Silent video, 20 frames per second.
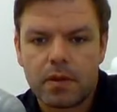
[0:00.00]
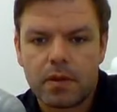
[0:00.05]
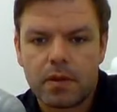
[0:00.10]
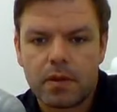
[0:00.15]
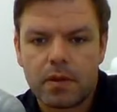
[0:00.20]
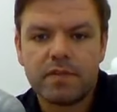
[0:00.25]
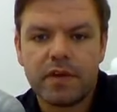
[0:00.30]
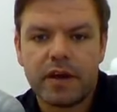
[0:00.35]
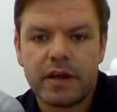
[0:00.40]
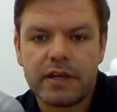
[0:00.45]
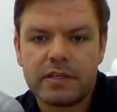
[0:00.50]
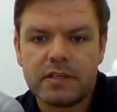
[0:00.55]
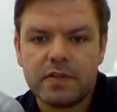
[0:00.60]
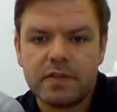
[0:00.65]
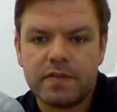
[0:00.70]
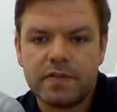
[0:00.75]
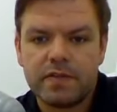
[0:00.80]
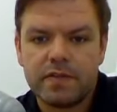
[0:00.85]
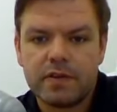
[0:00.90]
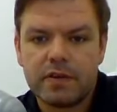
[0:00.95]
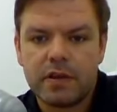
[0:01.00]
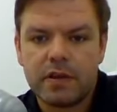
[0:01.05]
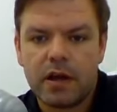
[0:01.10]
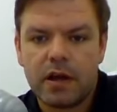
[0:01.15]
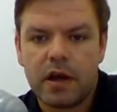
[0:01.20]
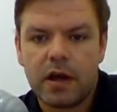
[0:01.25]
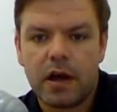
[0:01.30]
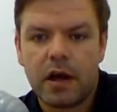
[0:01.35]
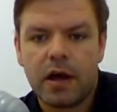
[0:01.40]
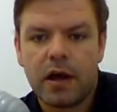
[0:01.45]
Innovative.
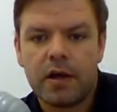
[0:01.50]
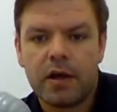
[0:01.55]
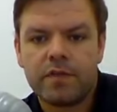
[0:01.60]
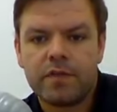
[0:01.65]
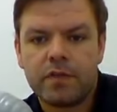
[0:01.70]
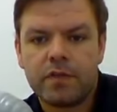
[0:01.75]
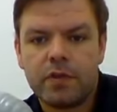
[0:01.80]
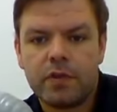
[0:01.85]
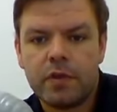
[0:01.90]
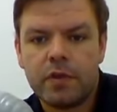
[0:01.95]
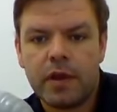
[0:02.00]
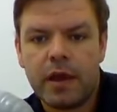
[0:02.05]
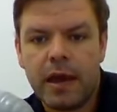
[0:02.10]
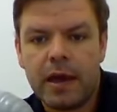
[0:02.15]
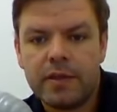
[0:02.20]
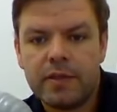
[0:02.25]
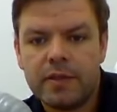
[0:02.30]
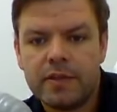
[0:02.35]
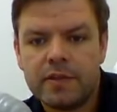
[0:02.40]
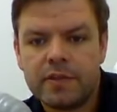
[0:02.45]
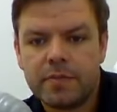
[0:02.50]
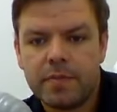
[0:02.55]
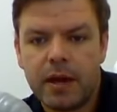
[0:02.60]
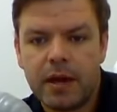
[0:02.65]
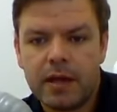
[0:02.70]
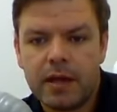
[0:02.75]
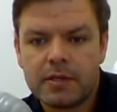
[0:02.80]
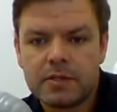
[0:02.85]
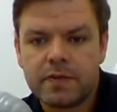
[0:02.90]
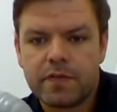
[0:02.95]
I've had this
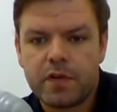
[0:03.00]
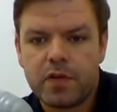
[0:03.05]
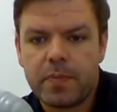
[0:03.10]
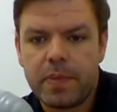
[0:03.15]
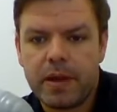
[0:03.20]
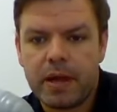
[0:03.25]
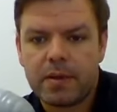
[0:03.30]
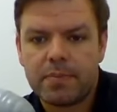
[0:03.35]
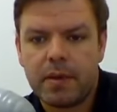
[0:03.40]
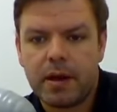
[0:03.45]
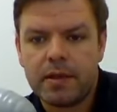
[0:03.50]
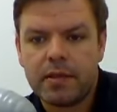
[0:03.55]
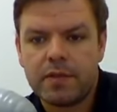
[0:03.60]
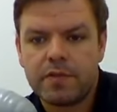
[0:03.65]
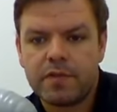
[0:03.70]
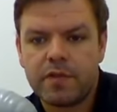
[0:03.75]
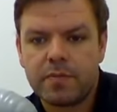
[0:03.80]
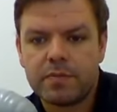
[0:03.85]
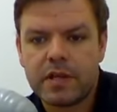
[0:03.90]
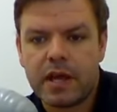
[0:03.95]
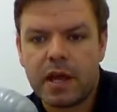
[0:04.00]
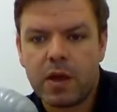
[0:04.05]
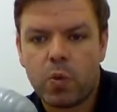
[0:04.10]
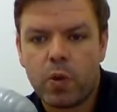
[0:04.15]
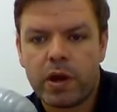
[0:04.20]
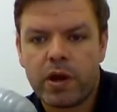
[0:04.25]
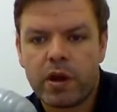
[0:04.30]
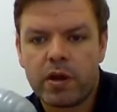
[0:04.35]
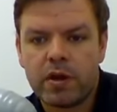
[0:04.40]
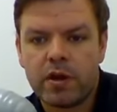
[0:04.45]
mask for about a month. From day
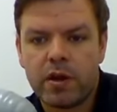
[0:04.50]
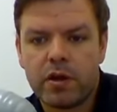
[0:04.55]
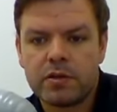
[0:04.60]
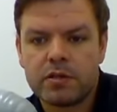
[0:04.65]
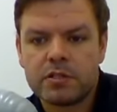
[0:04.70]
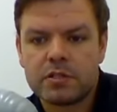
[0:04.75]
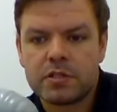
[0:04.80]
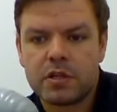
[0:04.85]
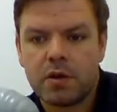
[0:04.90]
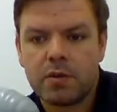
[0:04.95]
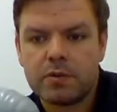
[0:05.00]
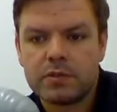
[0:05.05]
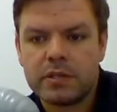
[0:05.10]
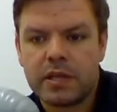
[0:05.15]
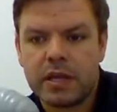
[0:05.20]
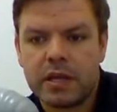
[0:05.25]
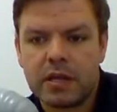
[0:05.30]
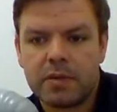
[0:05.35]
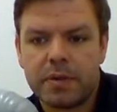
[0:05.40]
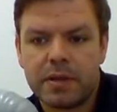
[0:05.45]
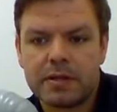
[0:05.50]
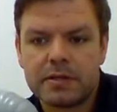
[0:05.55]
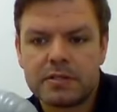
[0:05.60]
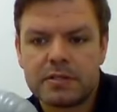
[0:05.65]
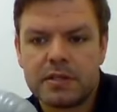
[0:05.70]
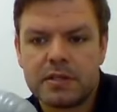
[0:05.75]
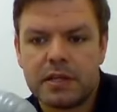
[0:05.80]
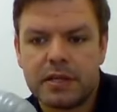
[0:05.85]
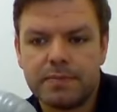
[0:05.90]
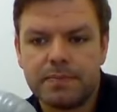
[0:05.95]
one, I noticed I was getting better
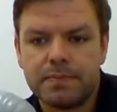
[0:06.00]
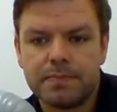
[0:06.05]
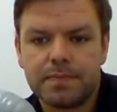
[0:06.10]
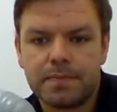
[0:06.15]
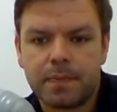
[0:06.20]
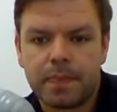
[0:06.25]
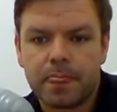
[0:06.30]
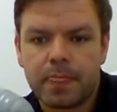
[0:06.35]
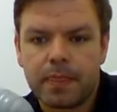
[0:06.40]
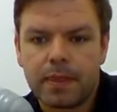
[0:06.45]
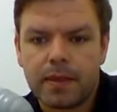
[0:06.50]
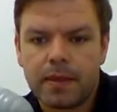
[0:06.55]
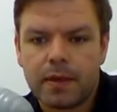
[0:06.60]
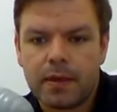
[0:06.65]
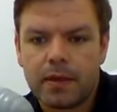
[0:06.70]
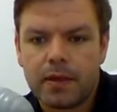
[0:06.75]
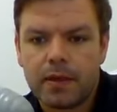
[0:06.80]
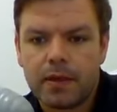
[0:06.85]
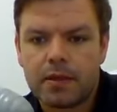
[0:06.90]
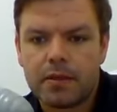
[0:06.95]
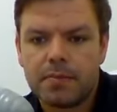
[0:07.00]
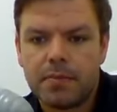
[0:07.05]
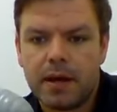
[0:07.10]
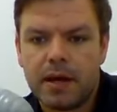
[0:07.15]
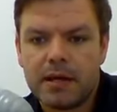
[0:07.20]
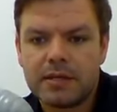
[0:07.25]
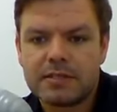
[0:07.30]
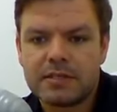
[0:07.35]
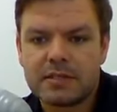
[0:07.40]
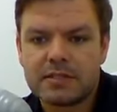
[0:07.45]
sleep. The
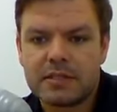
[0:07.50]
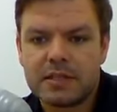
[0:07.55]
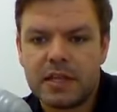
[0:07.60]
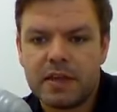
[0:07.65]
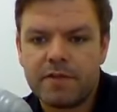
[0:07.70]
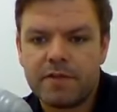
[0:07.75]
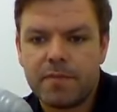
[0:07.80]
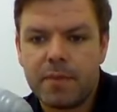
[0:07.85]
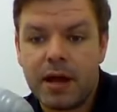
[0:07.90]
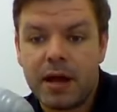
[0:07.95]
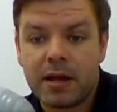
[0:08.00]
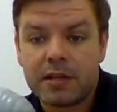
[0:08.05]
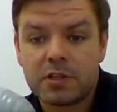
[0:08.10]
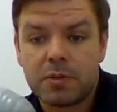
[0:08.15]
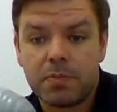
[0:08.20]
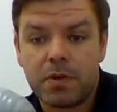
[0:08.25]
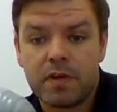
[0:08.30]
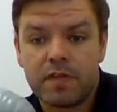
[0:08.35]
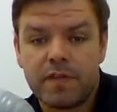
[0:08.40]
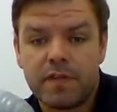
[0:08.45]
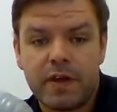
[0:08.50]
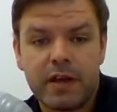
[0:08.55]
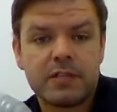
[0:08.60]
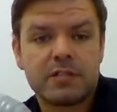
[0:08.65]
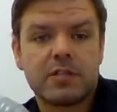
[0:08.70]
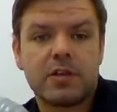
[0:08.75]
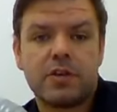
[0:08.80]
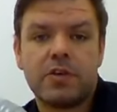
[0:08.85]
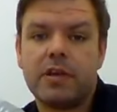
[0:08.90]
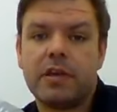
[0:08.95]
mask doesn't leave marks on my
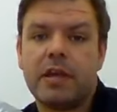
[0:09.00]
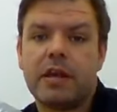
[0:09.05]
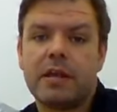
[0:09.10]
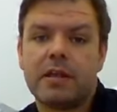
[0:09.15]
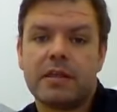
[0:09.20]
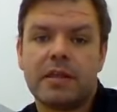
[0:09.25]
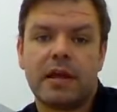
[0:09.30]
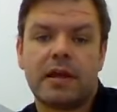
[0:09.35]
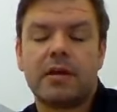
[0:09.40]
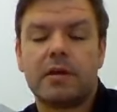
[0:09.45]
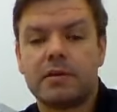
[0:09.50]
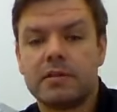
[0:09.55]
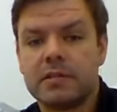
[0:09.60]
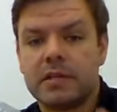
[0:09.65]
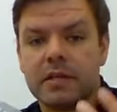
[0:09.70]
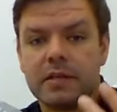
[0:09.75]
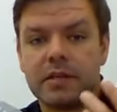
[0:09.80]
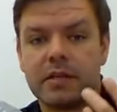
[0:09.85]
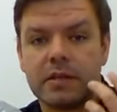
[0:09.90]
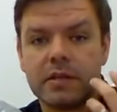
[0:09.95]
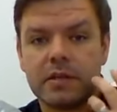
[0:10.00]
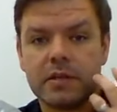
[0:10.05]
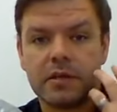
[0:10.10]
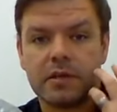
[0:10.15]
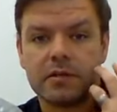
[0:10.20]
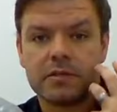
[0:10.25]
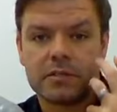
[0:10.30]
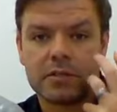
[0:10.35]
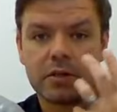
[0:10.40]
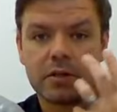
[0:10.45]
face, so you're getting that idea that, you
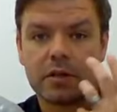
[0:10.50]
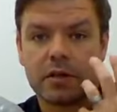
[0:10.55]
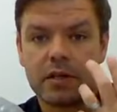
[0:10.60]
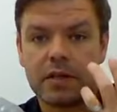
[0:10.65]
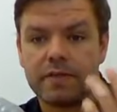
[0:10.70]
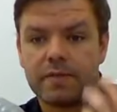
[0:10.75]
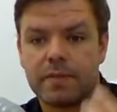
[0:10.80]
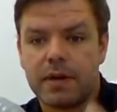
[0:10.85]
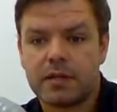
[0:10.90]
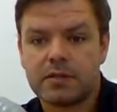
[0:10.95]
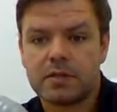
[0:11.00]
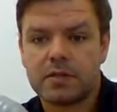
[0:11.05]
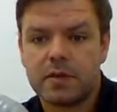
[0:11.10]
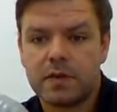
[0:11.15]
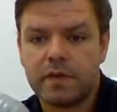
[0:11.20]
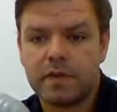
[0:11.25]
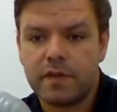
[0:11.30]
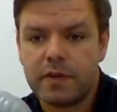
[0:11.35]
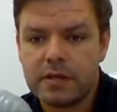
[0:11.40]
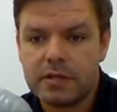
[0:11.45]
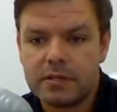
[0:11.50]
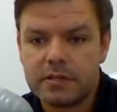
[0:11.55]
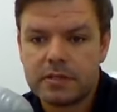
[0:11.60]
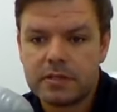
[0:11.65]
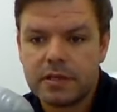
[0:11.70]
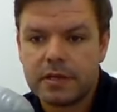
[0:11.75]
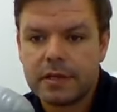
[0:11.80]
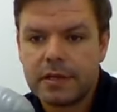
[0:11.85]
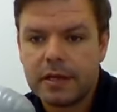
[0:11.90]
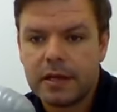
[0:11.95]
know, it's not going to leave marks on your
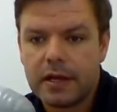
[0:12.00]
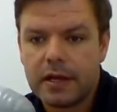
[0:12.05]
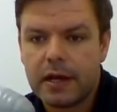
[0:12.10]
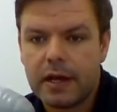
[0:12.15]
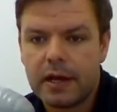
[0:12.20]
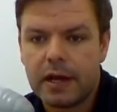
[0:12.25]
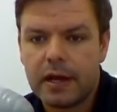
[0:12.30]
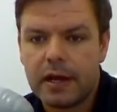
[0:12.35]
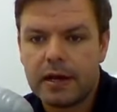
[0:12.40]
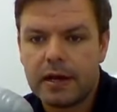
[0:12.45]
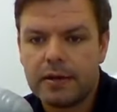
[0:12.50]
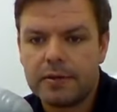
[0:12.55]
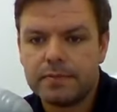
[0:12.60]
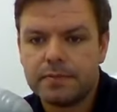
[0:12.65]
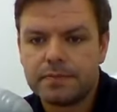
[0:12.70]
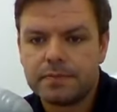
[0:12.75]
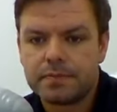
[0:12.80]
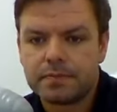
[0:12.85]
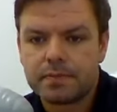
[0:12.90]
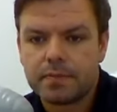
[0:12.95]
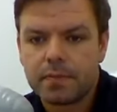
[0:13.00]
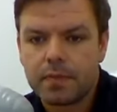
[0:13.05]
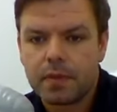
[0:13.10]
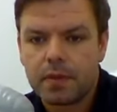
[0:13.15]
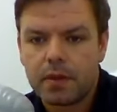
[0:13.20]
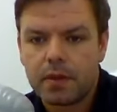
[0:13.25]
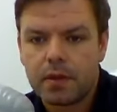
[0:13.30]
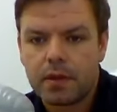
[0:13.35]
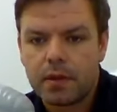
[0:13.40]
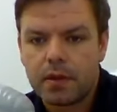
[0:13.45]
face.
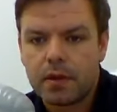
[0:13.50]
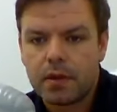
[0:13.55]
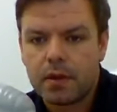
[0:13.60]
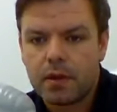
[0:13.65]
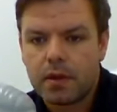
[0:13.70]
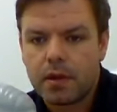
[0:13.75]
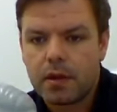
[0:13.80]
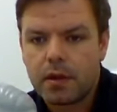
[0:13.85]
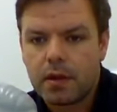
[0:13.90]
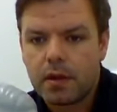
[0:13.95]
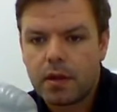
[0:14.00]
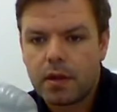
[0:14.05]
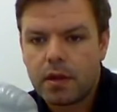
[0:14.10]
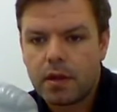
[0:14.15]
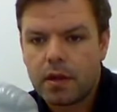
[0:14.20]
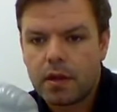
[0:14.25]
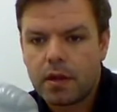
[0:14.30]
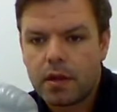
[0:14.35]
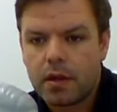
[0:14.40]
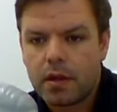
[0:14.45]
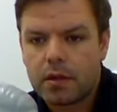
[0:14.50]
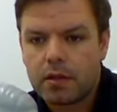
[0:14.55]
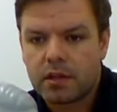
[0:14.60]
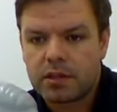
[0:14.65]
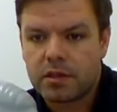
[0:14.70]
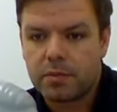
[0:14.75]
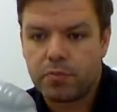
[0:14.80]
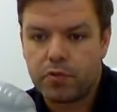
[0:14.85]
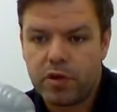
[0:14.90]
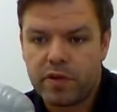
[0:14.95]

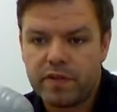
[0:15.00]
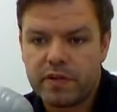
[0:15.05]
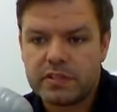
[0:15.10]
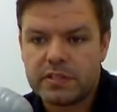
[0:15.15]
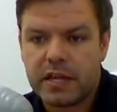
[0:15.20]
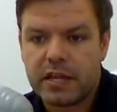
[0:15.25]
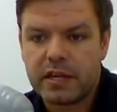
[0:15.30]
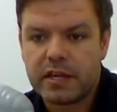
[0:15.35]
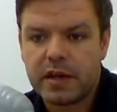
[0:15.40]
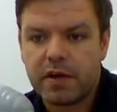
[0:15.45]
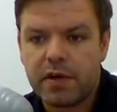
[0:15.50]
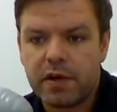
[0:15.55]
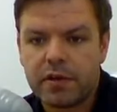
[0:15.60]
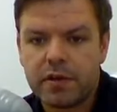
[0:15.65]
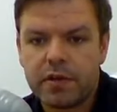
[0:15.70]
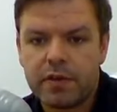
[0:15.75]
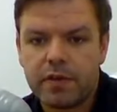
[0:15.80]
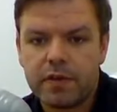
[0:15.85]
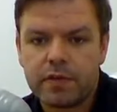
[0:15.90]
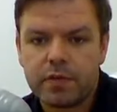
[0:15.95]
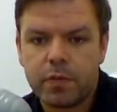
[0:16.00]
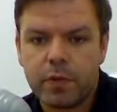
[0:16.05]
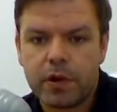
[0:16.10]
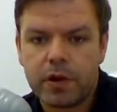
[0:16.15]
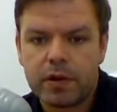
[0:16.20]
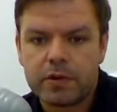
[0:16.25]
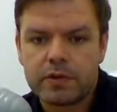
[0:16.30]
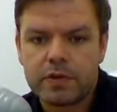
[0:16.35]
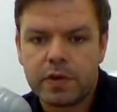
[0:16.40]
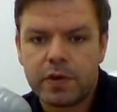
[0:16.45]
Like the previous headgear I used, when
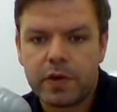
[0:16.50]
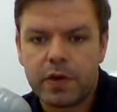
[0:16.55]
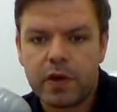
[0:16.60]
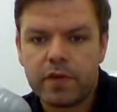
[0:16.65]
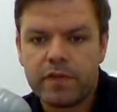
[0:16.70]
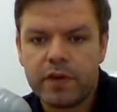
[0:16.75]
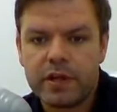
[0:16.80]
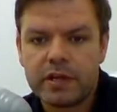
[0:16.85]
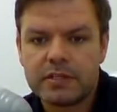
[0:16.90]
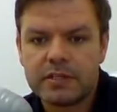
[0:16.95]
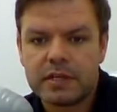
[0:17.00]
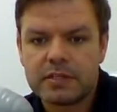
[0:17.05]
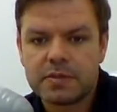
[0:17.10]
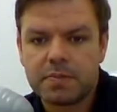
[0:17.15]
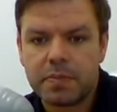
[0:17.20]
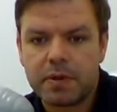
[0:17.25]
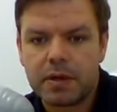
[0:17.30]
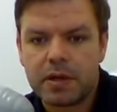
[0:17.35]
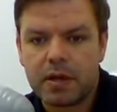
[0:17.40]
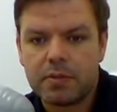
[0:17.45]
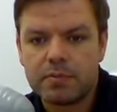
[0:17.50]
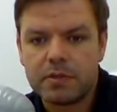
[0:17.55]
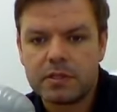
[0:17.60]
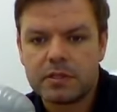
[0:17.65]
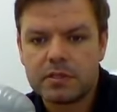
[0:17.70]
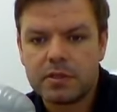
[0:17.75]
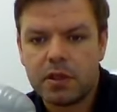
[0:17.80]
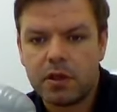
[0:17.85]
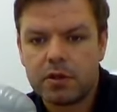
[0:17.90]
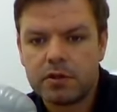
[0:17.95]
I turn over, it doesn't become
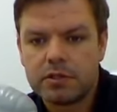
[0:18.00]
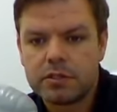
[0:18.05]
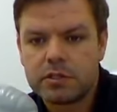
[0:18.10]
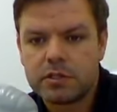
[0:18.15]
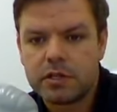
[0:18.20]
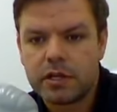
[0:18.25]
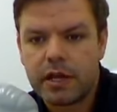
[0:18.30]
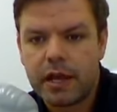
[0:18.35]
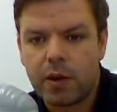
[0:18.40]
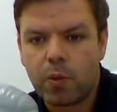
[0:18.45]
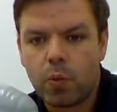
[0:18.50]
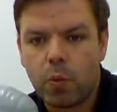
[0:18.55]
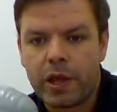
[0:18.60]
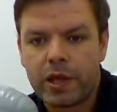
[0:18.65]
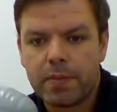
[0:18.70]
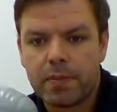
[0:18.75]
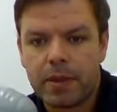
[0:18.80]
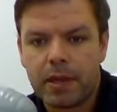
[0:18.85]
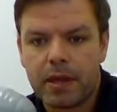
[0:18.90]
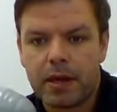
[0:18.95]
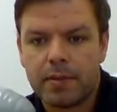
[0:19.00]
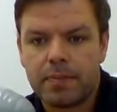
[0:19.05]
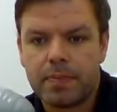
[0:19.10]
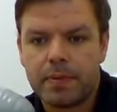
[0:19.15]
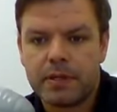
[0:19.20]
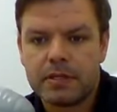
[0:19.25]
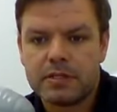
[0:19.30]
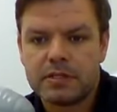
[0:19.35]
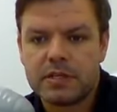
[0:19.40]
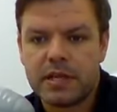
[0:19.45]
dislodged and wake me
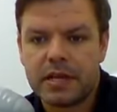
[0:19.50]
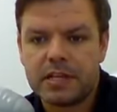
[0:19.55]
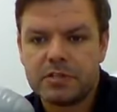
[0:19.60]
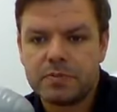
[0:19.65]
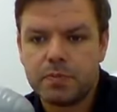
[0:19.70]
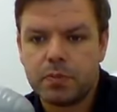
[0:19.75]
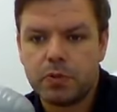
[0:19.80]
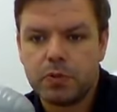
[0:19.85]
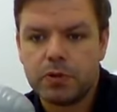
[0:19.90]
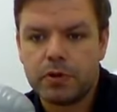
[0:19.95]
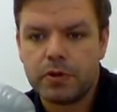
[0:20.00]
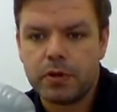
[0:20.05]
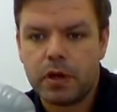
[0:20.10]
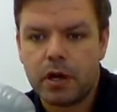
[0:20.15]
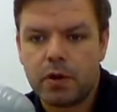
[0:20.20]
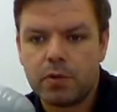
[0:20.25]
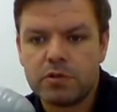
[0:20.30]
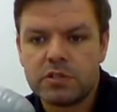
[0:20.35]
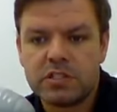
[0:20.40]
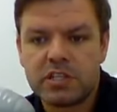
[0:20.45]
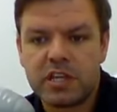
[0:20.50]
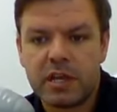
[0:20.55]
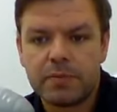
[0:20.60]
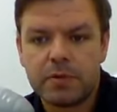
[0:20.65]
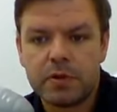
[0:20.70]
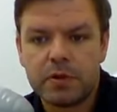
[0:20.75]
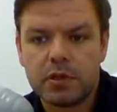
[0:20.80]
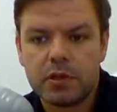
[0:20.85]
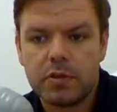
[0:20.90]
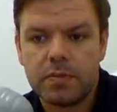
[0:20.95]
up. It stays put. I was
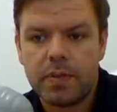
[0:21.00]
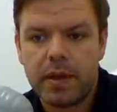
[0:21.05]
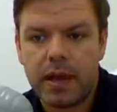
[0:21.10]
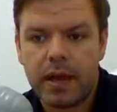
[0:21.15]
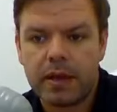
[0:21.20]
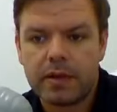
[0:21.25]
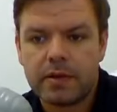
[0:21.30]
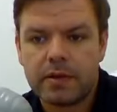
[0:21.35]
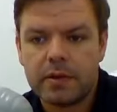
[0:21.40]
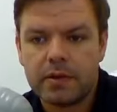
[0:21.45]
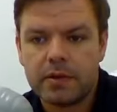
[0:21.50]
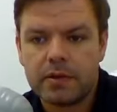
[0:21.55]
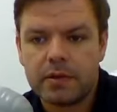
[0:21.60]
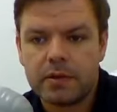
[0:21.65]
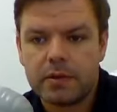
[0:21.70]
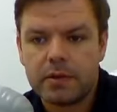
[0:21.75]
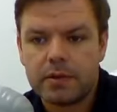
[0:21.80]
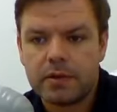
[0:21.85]
skeptical about it,